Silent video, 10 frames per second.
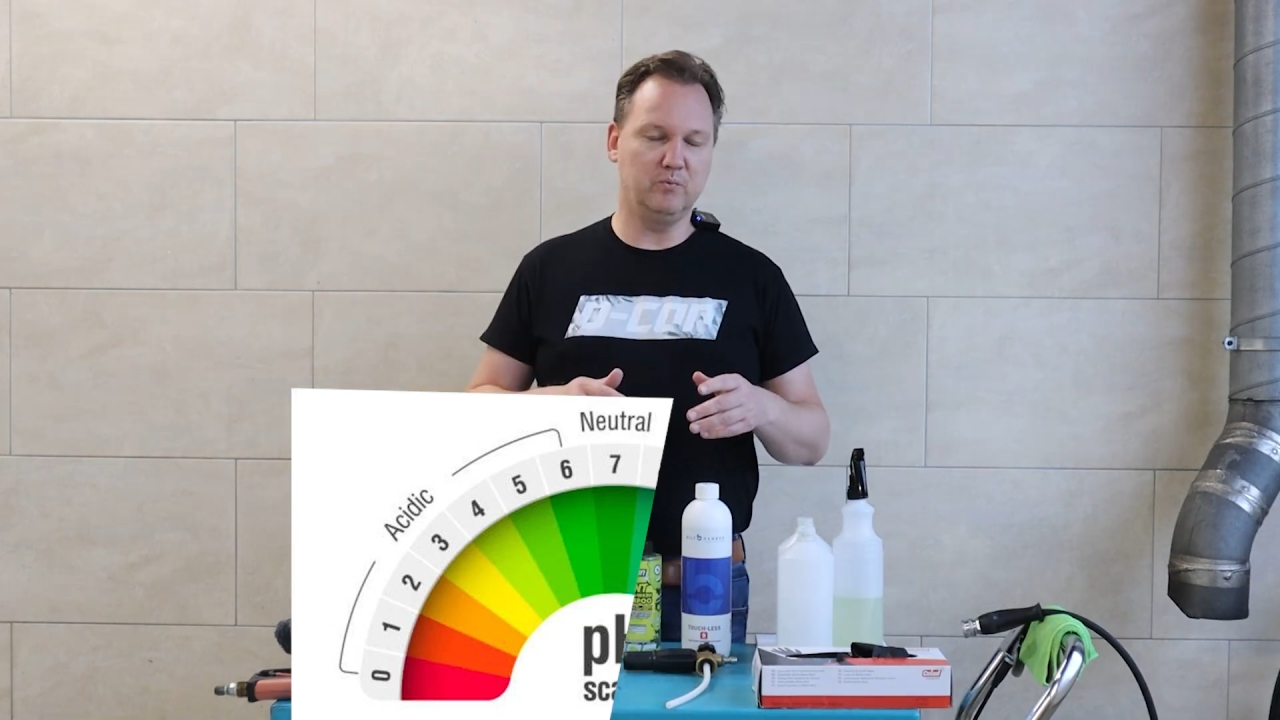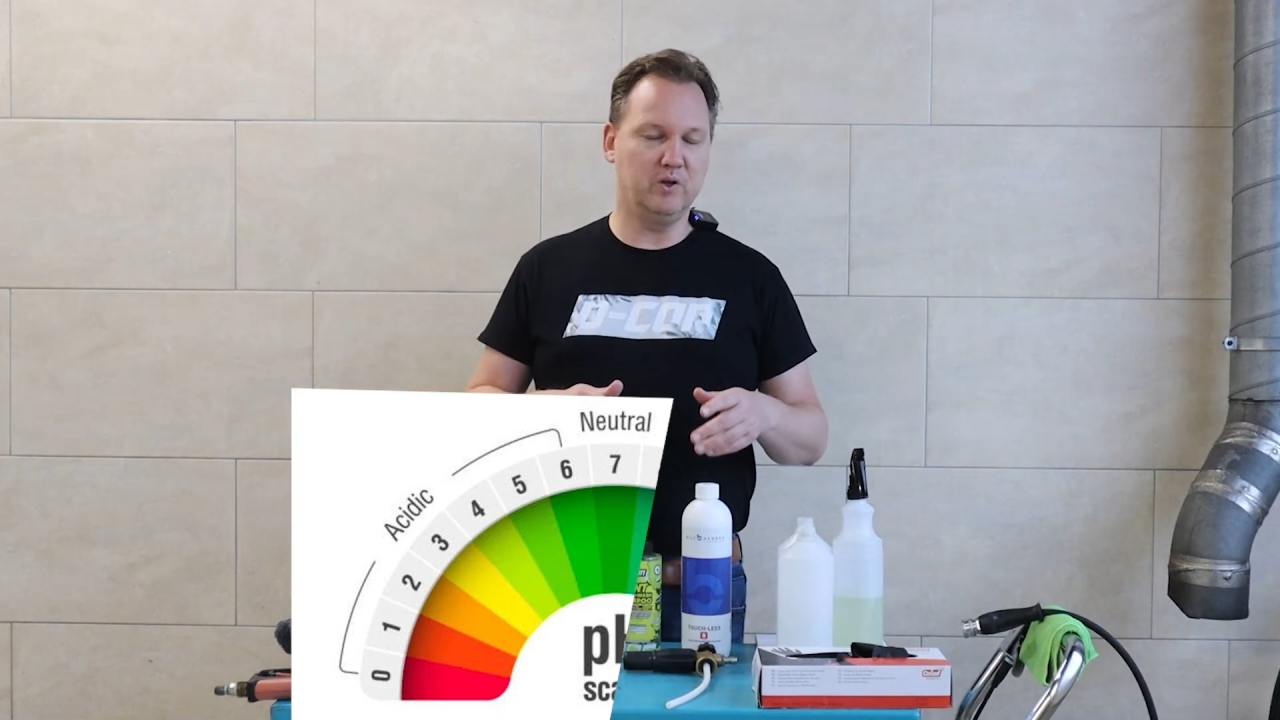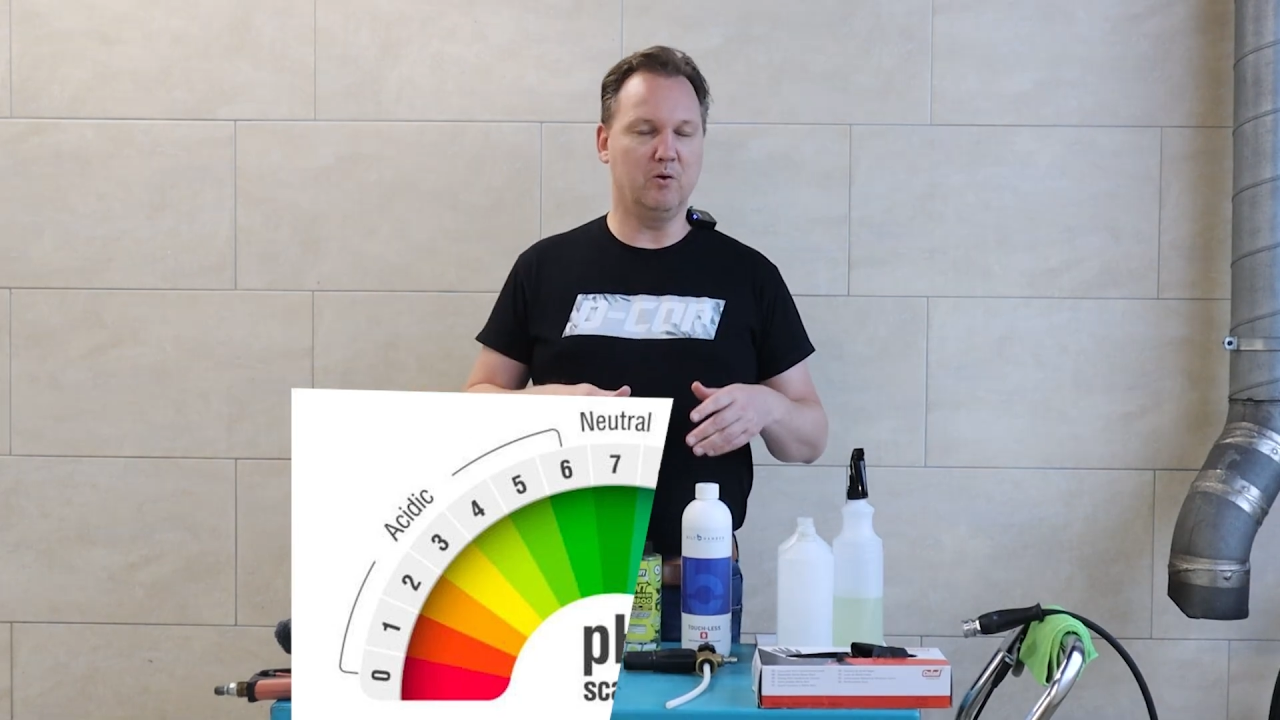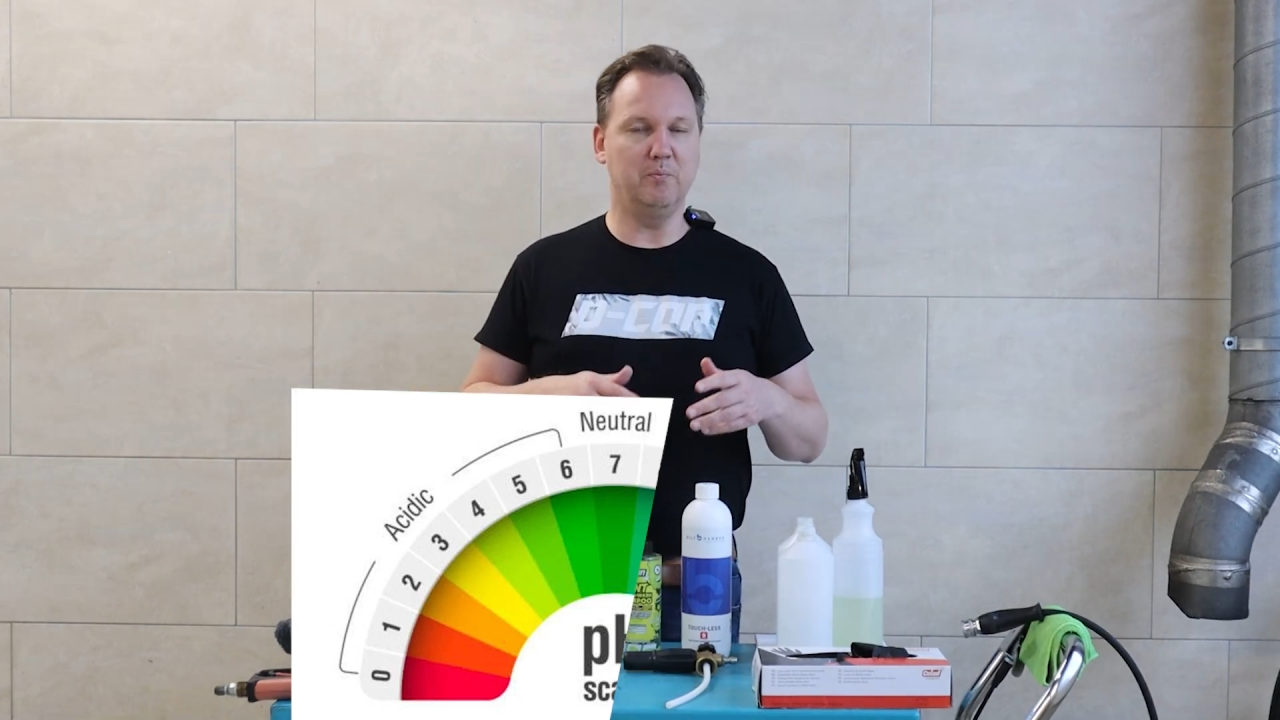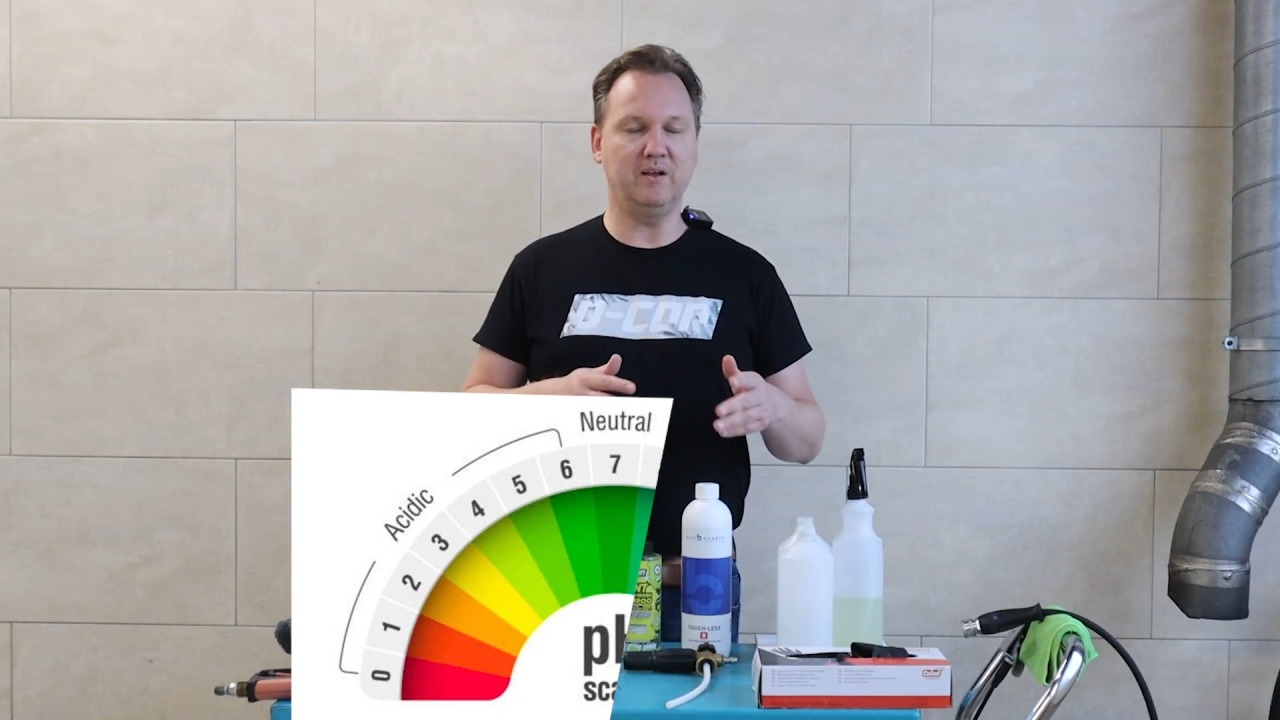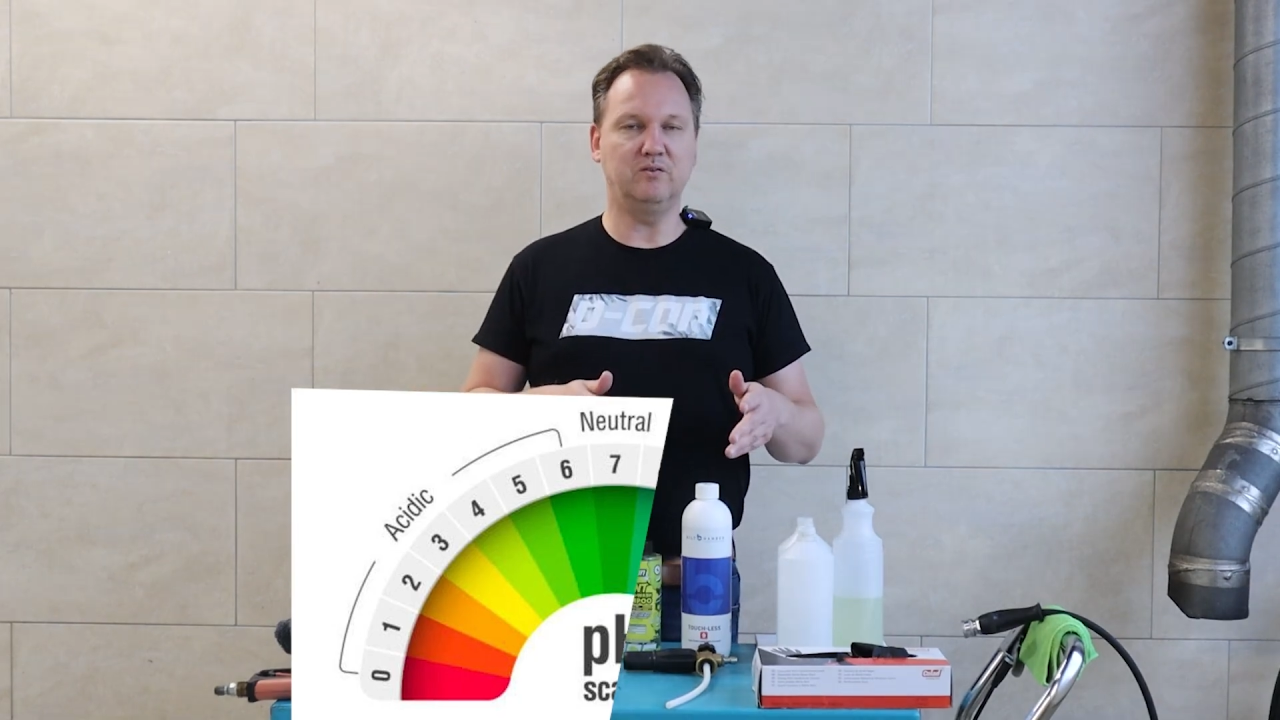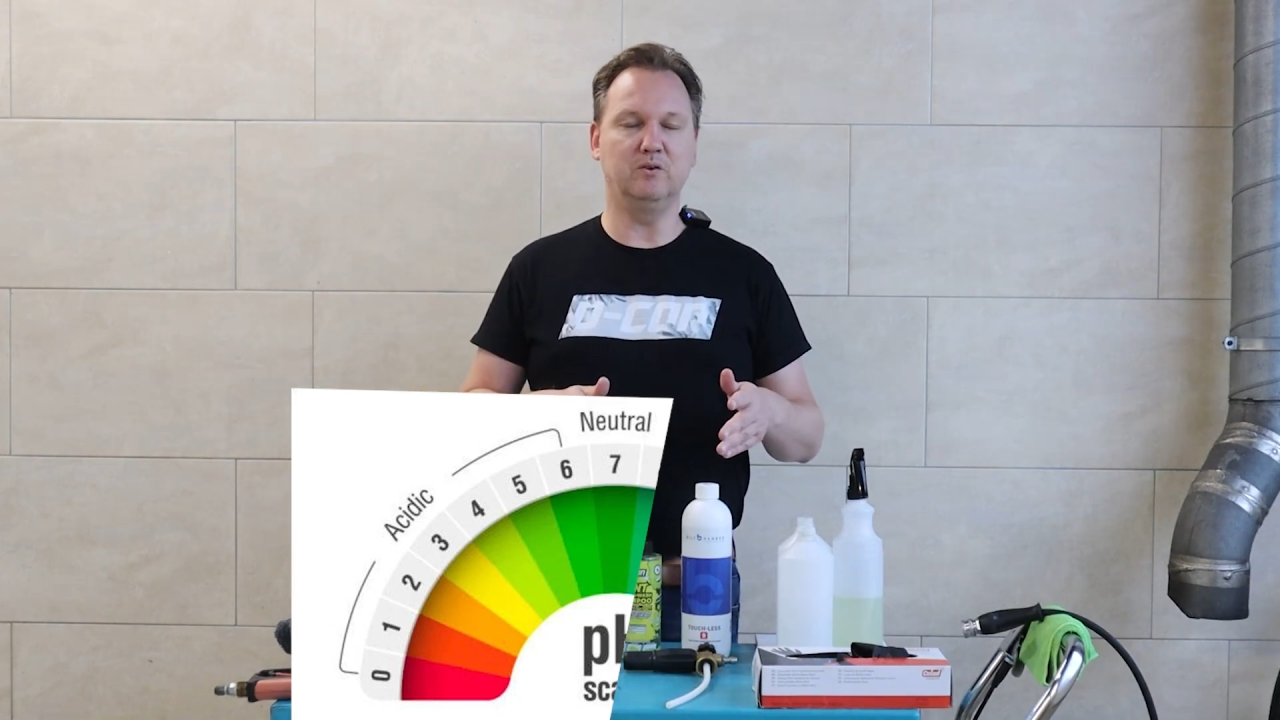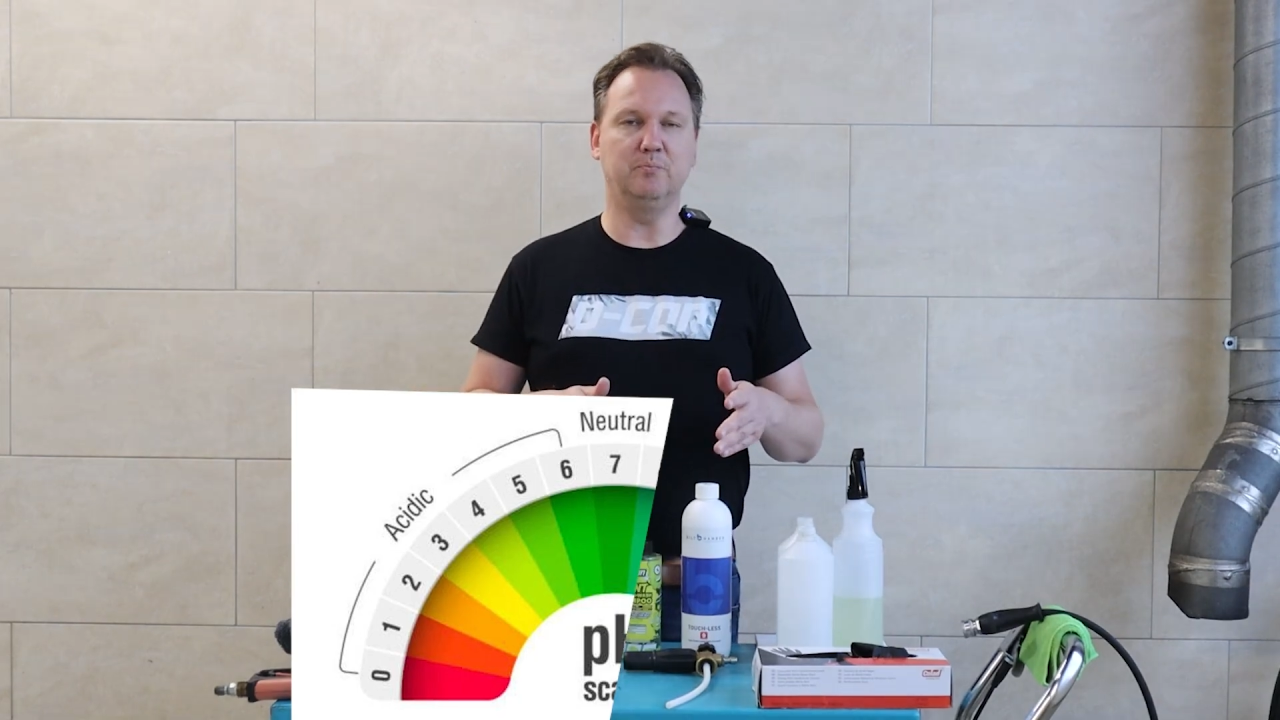We go back to